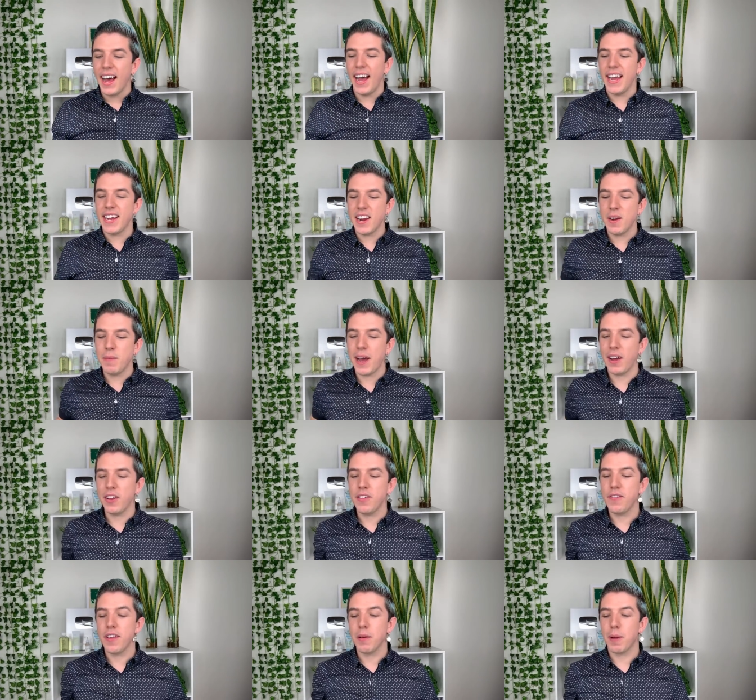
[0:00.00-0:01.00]
Hi Hyram, how do
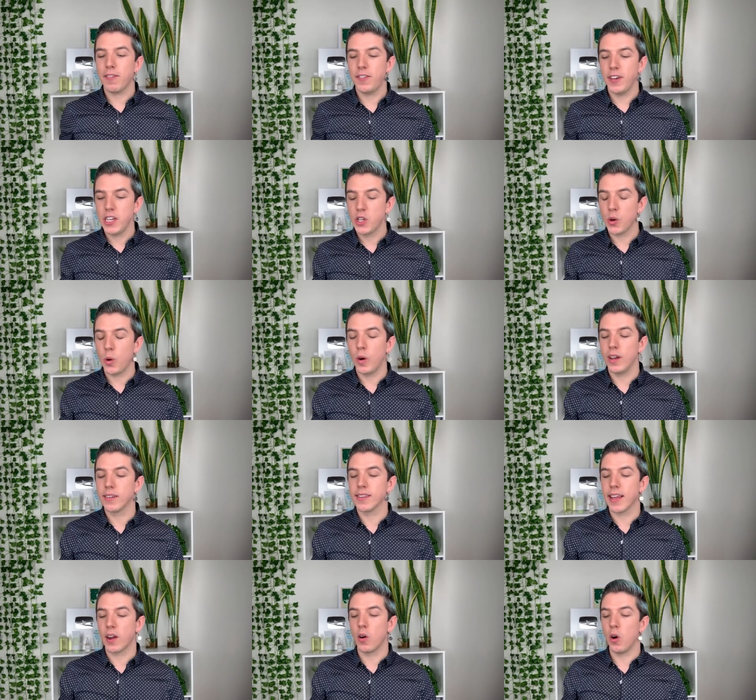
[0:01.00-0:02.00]
you feel about facial
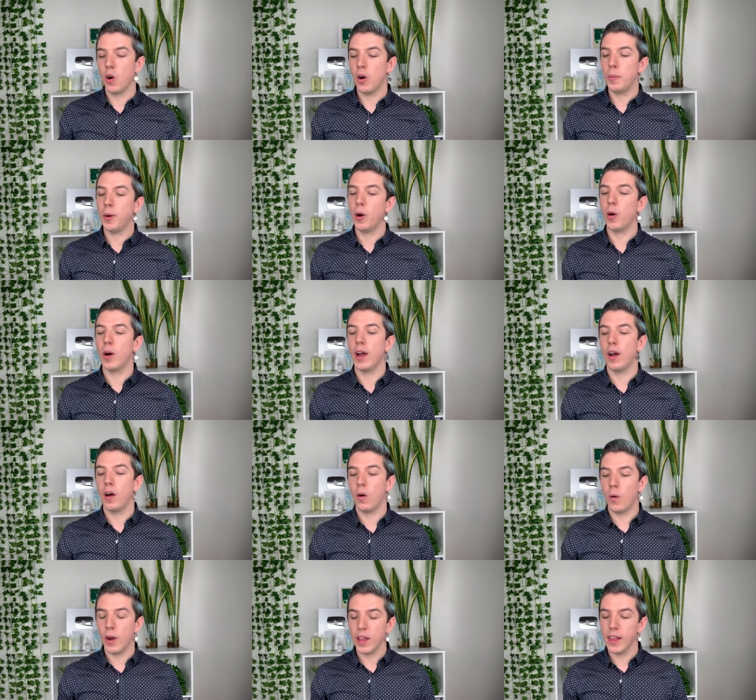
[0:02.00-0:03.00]
oils like jojoba
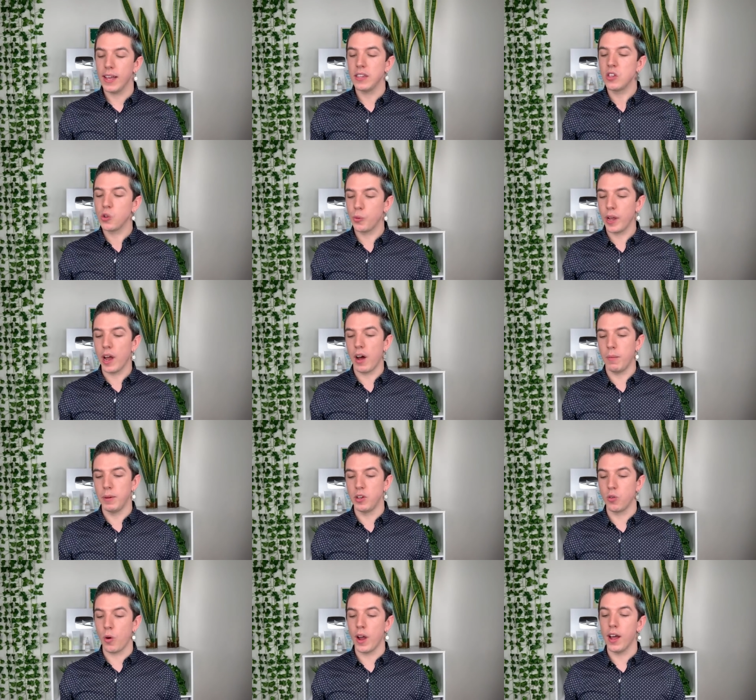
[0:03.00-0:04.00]
oil and sweet
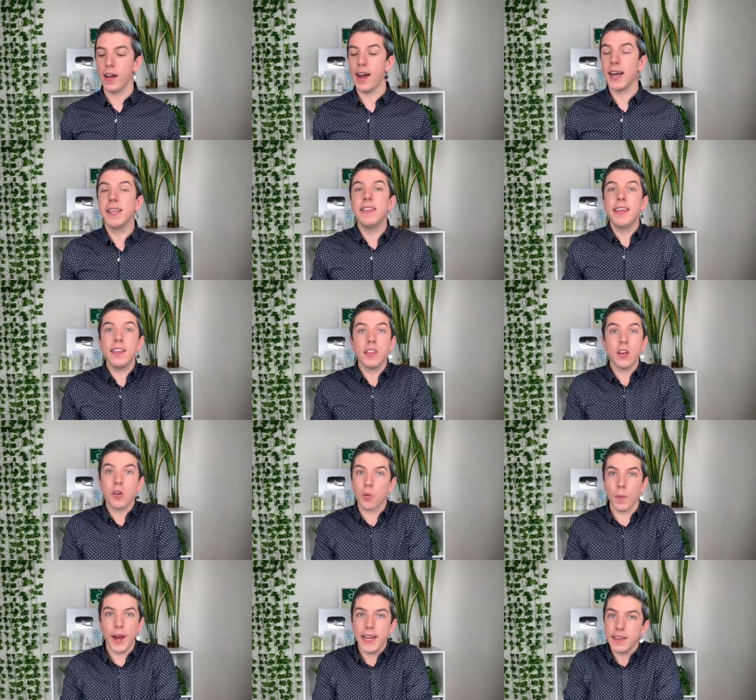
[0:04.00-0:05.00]
almond oil? I think they're
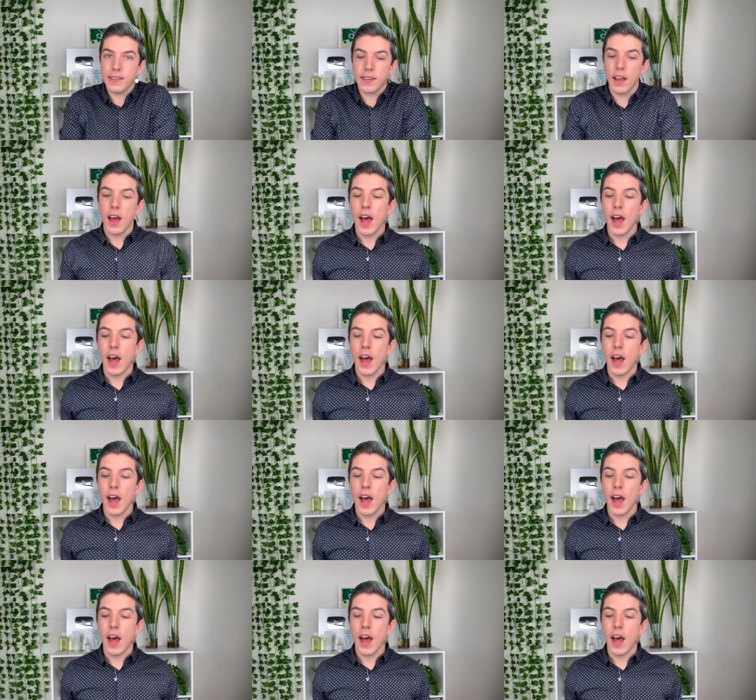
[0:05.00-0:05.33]
great.